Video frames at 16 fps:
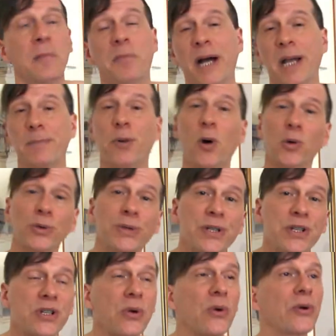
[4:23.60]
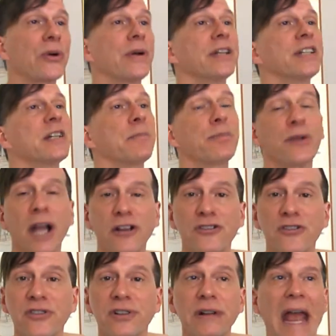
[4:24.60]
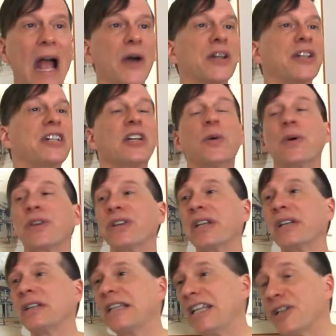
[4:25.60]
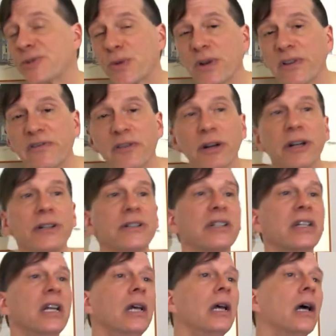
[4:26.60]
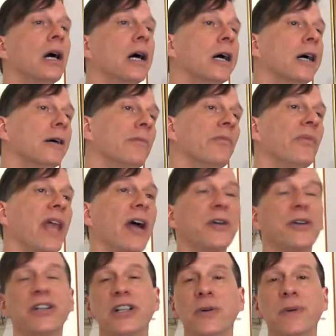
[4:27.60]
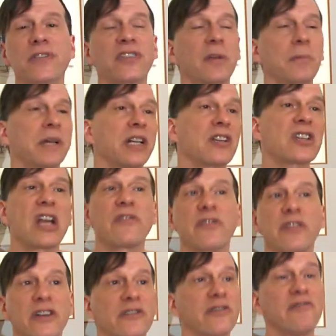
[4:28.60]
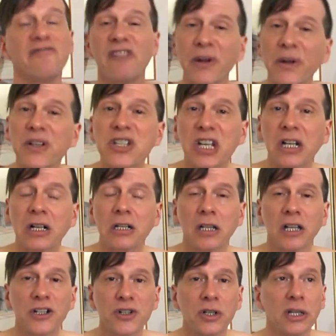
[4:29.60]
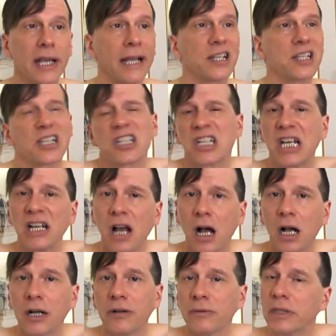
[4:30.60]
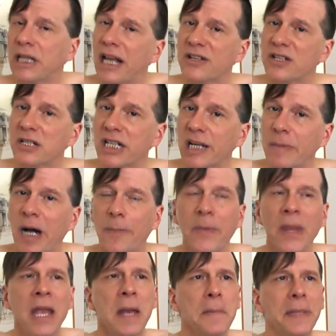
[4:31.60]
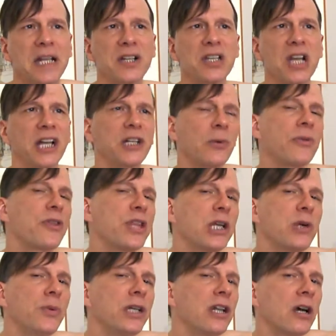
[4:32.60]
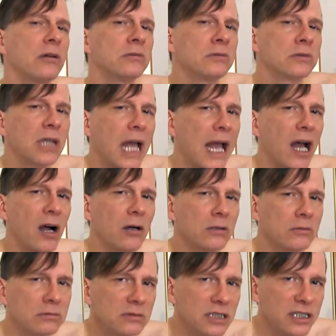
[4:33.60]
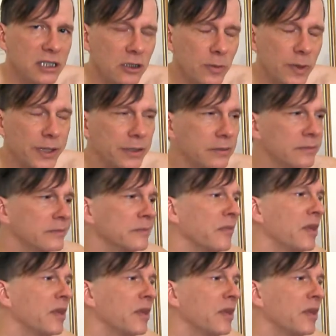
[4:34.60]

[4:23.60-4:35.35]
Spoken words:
bipolar disorder and depression, how to deal with an introvert, how to deal with somebody suffering from very psychological cases. Skin hunger really hasn't come up because I don't think we know how to deal with it.